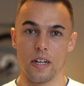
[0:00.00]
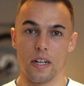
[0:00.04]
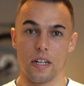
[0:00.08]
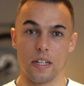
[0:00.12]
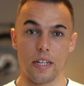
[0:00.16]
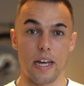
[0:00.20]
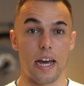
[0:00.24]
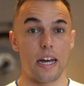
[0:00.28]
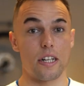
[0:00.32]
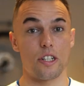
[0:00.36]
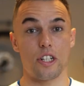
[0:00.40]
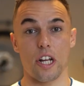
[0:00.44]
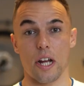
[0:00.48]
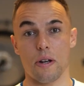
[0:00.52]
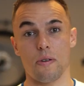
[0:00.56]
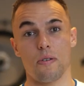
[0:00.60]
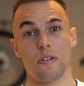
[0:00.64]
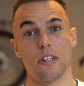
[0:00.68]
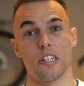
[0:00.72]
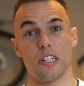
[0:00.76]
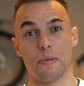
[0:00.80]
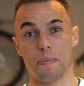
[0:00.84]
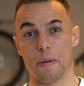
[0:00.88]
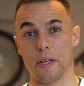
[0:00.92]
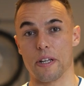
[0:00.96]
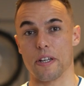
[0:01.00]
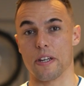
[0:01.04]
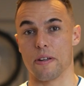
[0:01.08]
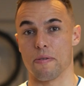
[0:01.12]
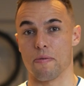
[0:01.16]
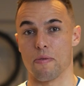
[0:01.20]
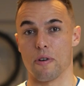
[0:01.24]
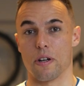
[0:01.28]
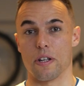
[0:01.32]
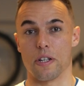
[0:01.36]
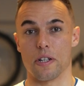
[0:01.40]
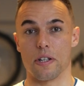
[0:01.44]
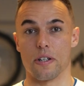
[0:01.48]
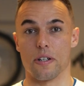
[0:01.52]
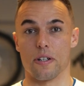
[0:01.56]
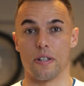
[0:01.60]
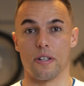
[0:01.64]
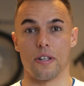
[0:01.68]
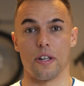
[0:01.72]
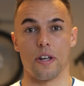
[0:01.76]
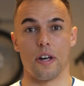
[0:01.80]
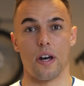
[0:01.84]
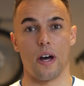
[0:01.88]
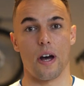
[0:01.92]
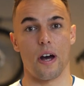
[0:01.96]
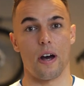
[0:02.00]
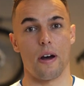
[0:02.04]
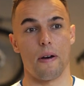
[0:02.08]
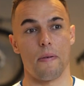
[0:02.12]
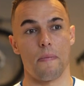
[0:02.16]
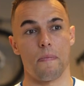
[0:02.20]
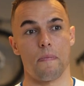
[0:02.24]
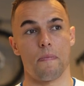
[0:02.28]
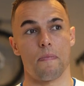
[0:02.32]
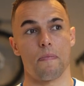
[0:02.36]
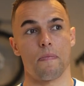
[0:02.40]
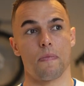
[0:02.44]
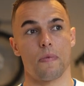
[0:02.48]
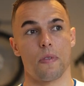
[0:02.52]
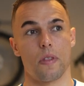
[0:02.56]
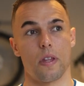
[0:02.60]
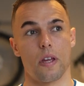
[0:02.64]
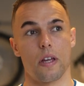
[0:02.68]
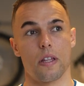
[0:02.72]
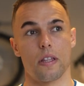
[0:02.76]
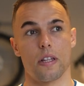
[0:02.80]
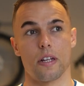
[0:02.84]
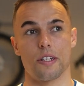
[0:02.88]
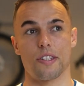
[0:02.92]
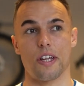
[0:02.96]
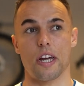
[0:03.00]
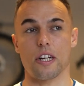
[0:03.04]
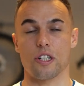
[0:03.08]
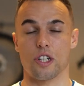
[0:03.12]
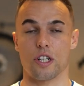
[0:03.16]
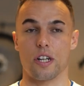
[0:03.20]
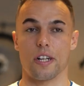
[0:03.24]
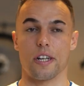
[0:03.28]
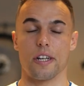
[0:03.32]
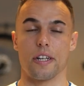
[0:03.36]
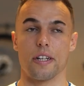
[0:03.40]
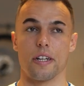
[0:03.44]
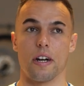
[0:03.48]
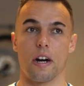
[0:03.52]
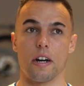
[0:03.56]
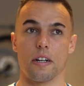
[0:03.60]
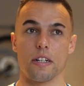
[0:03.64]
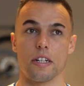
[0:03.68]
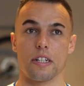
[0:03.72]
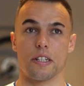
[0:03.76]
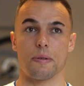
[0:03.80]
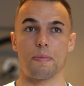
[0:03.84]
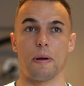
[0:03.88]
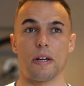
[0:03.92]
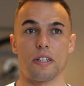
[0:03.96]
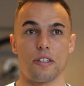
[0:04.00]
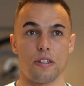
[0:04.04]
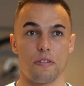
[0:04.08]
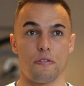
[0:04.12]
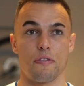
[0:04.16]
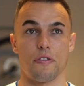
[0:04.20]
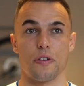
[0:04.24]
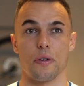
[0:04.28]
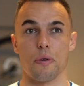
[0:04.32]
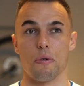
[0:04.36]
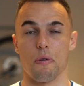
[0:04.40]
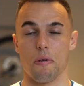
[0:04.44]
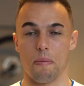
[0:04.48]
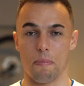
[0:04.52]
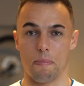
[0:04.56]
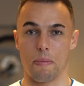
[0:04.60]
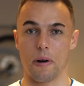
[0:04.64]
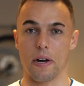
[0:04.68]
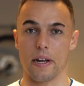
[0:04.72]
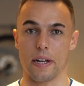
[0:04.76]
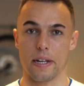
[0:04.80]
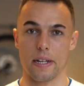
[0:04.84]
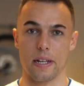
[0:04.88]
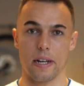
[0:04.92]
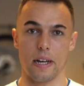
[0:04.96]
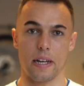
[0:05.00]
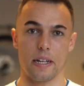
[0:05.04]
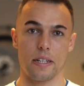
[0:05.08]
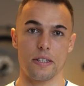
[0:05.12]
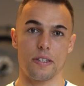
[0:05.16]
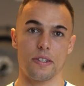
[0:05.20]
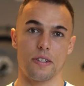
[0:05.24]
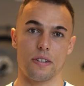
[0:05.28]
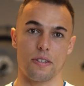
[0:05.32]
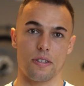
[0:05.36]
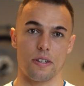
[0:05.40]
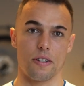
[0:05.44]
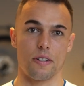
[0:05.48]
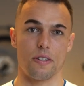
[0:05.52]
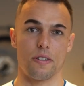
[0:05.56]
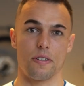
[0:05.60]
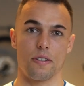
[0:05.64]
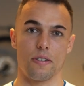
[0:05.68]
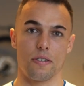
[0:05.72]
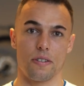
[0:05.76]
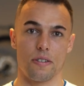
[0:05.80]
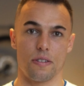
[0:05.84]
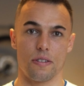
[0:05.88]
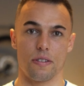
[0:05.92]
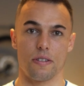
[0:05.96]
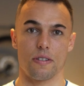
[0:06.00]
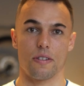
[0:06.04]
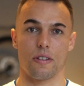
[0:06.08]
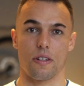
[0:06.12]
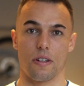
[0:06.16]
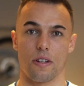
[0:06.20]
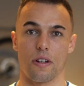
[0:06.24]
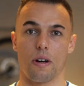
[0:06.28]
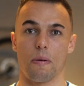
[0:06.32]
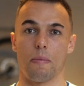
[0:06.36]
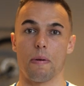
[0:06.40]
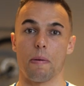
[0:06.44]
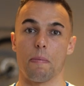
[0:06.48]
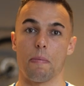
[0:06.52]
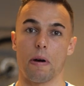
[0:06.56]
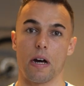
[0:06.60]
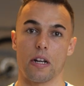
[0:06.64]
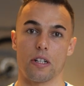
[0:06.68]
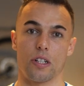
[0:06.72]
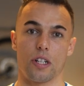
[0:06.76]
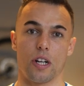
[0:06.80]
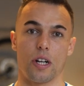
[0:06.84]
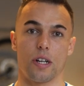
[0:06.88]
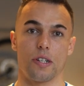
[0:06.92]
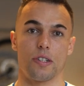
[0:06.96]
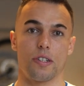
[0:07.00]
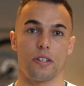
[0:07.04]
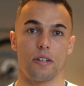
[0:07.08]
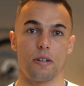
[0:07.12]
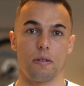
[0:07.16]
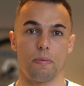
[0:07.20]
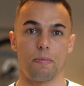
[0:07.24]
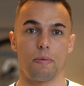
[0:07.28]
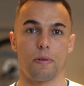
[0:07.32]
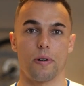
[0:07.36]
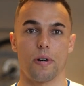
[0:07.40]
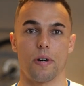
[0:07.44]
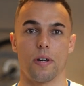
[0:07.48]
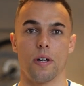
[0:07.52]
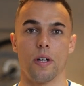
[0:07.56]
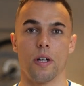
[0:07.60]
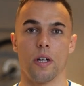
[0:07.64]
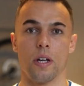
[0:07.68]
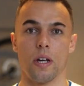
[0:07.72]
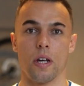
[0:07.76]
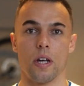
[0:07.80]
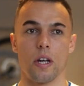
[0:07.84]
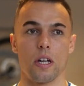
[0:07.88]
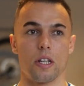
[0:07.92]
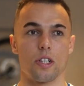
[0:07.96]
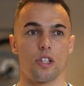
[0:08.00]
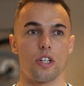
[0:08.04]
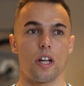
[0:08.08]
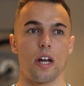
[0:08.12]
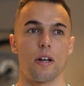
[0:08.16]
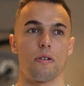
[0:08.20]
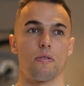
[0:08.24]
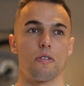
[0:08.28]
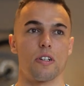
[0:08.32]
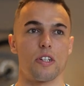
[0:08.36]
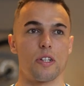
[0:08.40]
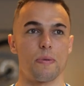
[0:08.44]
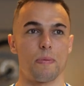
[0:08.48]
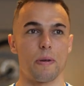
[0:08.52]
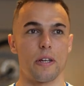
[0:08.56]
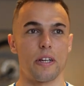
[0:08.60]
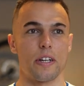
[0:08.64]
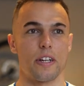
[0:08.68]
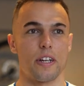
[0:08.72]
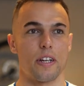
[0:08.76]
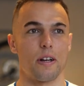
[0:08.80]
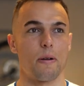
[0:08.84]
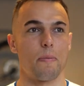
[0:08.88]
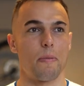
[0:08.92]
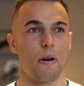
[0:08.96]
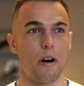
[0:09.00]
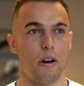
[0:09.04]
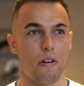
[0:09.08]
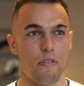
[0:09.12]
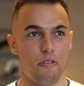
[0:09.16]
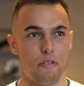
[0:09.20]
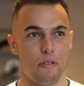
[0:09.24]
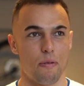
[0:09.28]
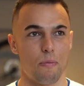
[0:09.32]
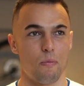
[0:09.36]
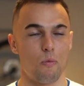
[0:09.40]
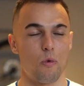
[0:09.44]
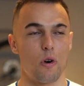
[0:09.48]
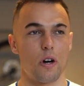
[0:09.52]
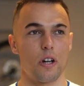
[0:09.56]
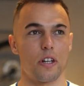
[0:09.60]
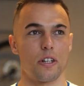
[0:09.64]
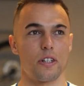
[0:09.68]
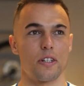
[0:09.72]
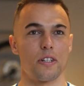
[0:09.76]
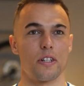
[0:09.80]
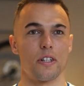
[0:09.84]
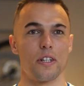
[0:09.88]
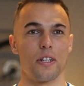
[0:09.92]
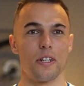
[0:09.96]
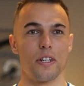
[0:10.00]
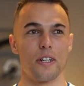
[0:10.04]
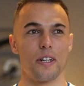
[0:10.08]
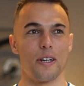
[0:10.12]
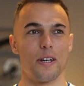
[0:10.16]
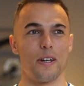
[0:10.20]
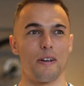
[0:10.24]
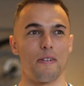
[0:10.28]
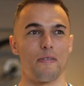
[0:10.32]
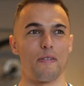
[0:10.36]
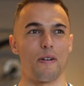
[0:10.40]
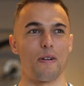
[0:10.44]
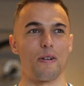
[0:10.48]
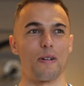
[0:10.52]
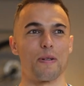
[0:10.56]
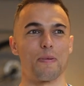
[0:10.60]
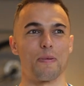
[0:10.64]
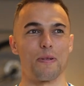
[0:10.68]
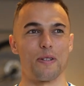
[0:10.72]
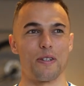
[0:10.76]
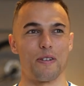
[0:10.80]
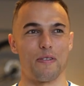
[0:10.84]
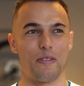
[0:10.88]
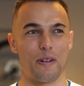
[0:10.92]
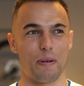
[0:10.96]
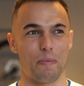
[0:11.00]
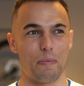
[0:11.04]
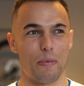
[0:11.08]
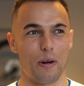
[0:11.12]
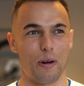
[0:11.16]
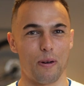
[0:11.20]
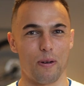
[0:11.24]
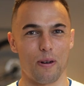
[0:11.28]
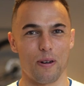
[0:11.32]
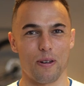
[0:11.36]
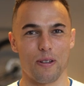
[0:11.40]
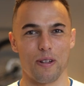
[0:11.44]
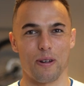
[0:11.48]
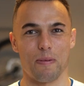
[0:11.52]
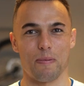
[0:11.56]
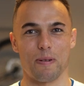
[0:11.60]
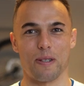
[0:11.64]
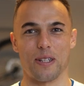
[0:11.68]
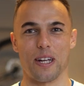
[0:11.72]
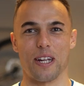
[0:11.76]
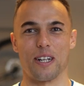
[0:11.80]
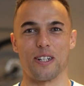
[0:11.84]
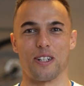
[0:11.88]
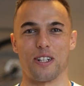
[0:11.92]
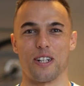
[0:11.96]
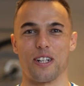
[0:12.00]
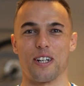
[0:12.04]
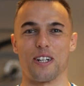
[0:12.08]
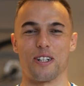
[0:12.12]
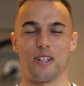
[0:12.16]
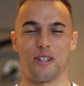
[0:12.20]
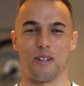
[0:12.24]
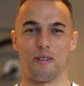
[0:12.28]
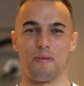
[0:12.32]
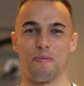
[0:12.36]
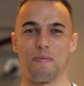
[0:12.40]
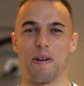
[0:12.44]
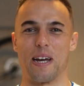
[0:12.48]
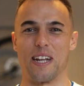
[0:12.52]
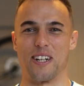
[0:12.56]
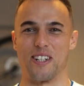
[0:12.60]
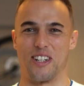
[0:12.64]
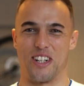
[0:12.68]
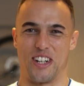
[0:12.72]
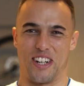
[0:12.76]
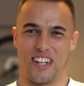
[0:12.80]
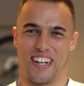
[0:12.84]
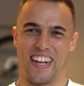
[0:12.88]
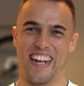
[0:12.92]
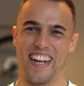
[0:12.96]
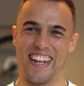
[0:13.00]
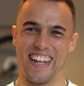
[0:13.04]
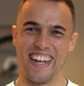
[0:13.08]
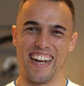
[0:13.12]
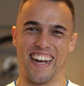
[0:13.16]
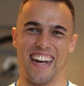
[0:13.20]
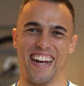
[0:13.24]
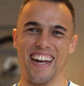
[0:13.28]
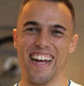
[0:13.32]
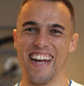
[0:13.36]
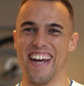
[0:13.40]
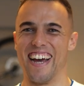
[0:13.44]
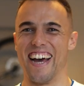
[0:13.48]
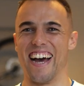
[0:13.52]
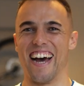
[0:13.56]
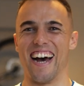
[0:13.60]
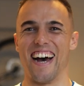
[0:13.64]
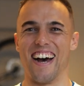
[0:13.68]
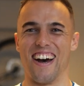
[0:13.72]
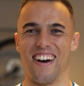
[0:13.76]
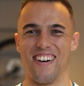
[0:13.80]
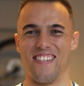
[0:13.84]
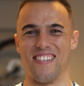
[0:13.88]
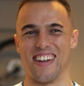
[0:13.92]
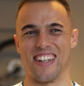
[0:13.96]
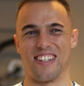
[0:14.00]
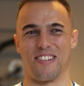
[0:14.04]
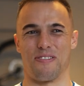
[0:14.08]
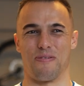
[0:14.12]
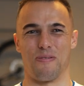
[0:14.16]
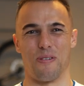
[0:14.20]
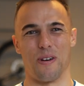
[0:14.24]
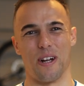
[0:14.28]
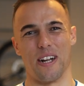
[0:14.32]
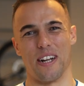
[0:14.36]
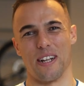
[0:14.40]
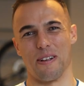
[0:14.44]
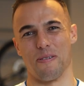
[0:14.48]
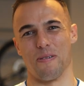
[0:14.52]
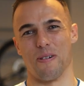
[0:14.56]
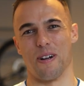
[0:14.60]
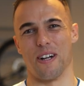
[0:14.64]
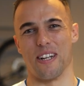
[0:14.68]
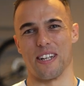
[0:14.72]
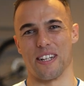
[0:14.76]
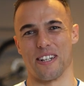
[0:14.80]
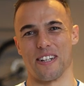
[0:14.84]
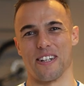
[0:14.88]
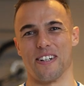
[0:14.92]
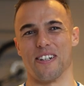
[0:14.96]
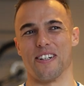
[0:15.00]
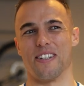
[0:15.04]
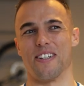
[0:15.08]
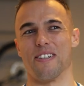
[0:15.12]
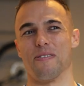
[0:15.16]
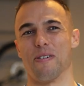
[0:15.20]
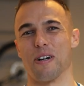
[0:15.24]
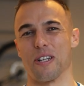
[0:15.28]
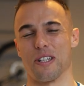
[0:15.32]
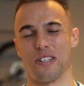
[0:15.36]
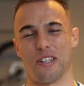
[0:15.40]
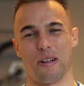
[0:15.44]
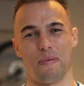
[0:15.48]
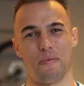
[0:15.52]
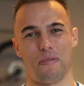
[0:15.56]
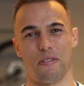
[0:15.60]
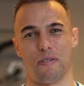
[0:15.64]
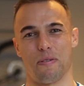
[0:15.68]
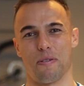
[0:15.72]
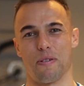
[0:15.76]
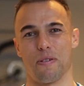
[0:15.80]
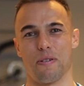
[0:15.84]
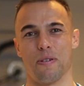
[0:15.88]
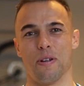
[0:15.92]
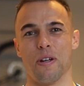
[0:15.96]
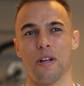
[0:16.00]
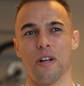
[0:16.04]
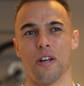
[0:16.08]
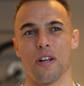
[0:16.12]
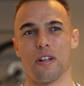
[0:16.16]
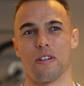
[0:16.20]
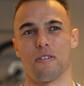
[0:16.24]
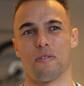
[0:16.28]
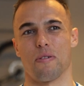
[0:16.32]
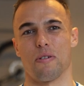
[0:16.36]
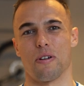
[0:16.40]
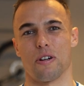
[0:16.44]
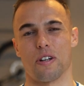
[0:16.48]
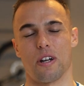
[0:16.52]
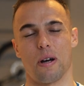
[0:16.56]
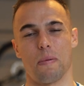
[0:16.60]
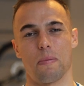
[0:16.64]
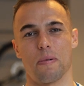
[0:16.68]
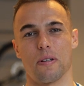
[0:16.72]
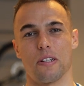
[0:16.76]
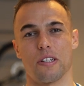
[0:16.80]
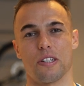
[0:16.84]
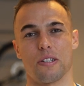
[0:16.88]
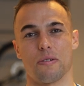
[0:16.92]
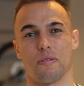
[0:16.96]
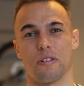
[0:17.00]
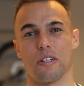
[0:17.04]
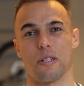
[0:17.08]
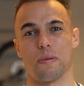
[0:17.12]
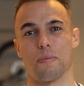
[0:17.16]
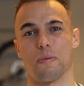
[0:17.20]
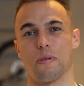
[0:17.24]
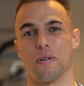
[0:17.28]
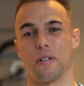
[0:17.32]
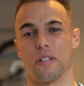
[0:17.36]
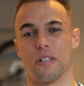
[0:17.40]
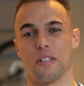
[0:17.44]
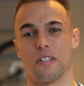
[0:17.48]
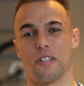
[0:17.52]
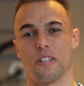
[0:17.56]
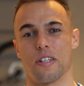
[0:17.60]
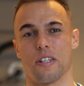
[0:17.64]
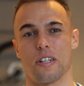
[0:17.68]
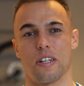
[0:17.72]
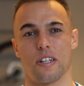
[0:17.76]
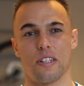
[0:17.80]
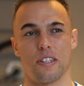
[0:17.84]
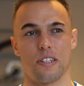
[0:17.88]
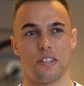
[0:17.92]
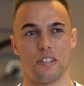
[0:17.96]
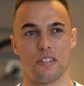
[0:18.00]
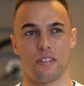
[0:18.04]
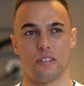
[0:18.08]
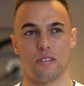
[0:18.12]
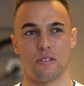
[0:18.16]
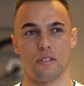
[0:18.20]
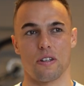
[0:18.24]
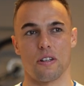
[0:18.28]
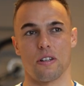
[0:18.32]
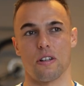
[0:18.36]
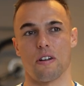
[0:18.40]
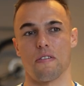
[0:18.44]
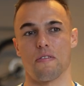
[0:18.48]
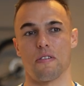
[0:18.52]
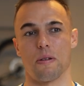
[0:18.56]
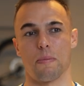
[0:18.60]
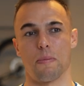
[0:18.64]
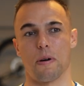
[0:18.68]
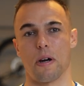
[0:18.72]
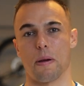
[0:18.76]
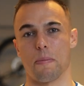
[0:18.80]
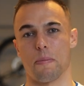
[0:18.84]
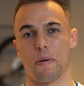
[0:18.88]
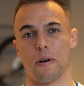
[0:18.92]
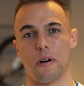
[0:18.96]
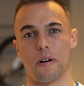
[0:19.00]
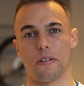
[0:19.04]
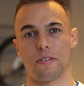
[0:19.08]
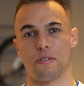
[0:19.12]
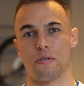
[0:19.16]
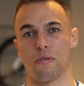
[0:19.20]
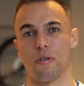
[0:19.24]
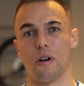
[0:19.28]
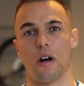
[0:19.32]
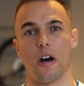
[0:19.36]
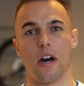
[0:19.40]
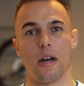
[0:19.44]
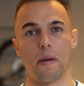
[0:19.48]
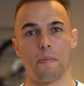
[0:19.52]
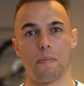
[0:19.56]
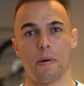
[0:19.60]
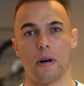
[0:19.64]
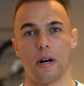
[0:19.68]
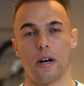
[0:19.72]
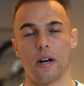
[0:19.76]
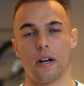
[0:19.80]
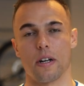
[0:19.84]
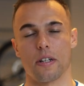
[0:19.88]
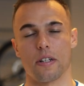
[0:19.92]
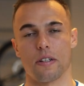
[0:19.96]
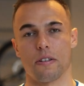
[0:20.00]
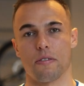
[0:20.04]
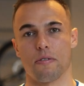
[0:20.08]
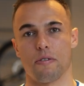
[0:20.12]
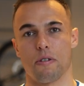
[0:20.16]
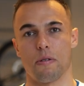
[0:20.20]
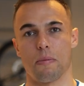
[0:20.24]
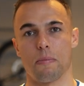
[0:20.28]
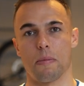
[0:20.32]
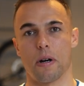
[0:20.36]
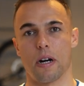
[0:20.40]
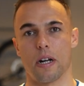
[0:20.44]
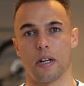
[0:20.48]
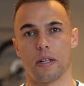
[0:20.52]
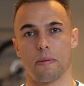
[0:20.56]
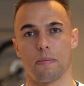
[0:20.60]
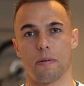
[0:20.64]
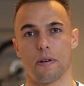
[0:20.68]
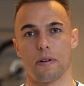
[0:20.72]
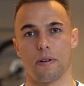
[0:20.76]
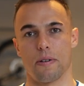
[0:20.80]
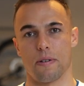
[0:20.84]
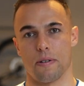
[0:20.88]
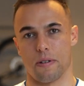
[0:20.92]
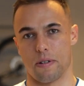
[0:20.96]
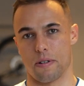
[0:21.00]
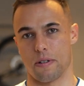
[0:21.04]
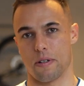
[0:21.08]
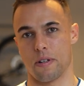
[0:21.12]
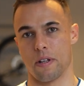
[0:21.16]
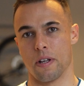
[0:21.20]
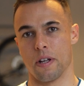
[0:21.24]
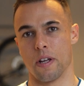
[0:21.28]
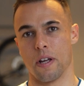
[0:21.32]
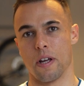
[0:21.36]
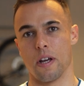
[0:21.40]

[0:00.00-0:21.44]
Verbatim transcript: to do. Yeah, generally speaking, really good. Um, there's actually, I expected fewer bike lanes than, than up in Manchester, but generally speaking, apart from one very specific borough that potentially I shouldn't mention. um, it's really, really good. Once I'm through through a couple of squeeze points, uh, lovely bypass through Hyde Park and through Marylebone and,